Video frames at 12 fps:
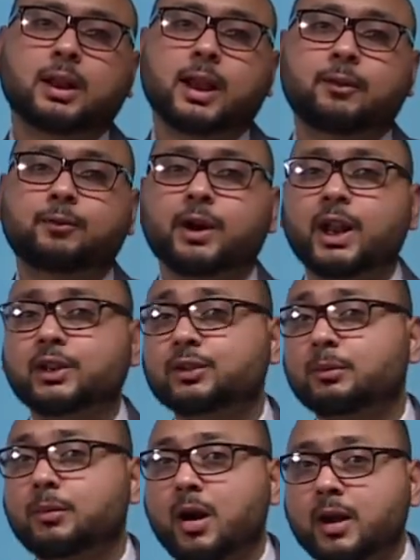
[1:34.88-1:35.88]
And
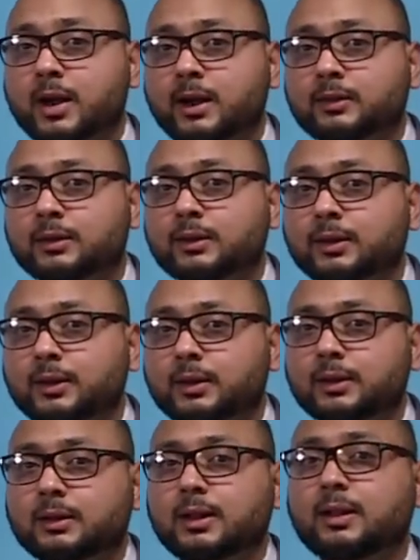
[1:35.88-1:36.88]
financial markets,
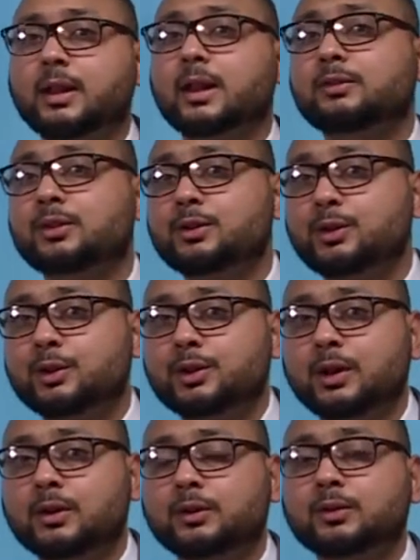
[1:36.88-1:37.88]
these are
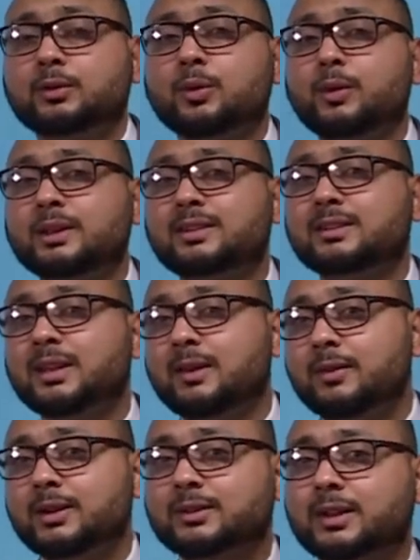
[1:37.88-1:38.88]
institutions through which
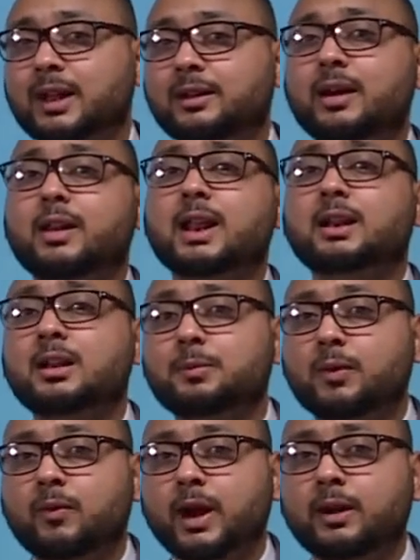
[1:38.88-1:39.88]
savers can directly
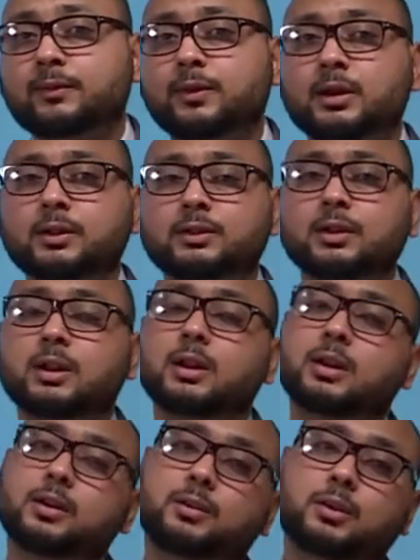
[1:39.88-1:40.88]
provide funds
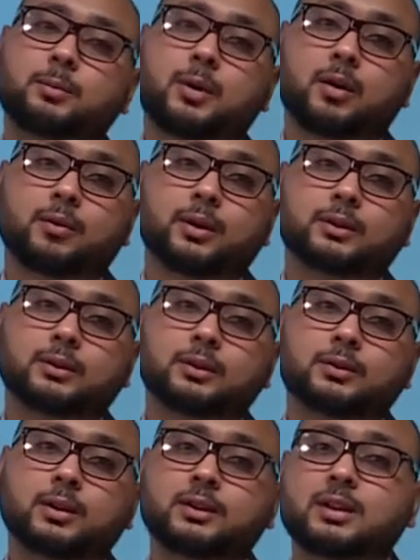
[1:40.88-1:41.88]
to the borrowers.
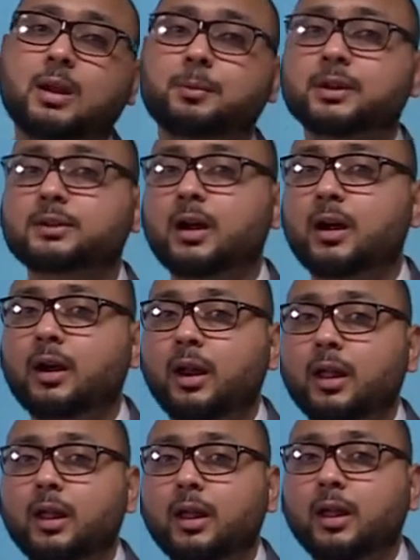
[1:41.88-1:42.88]
So examples are
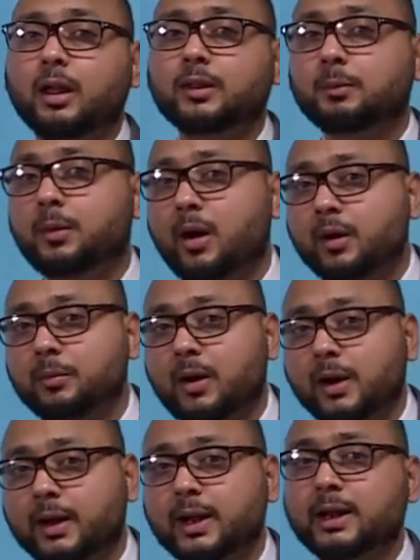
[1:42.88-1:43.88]
the bond
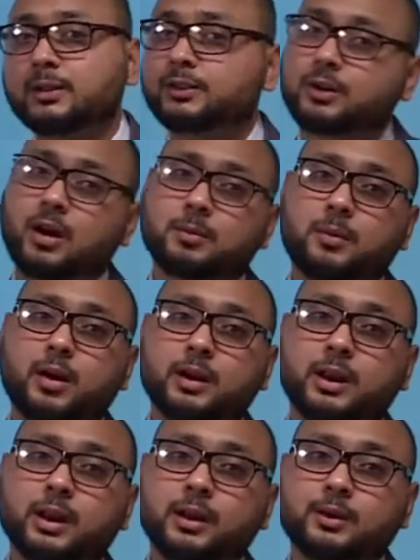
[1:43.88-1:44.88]
market and stock
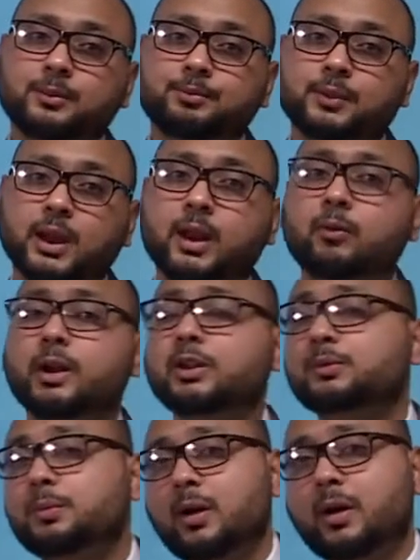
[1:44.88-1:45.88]
market. And what
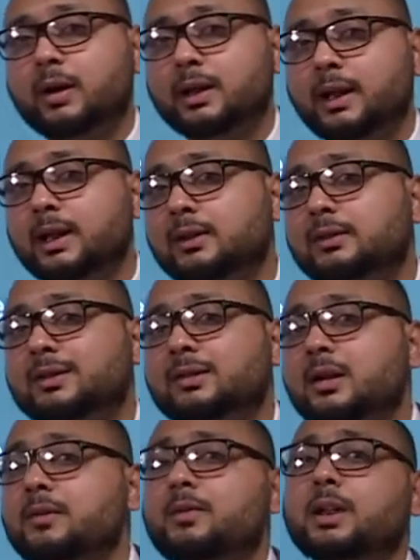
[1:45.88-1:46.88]
is bond? It is the
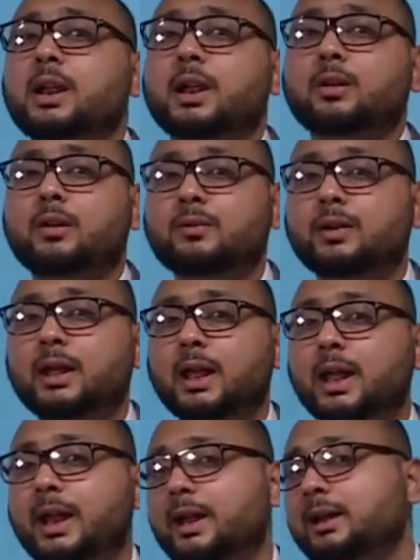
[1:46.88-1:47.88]
certificate of
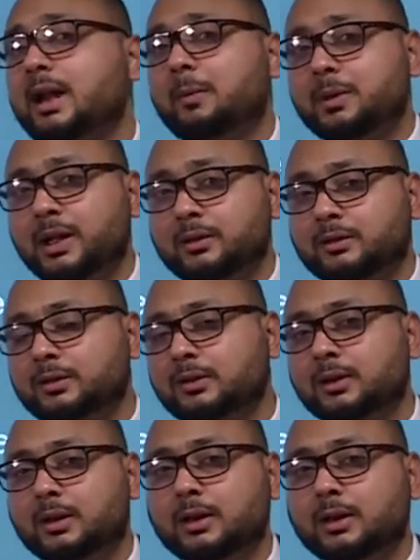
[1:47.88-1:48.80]
indebtedness.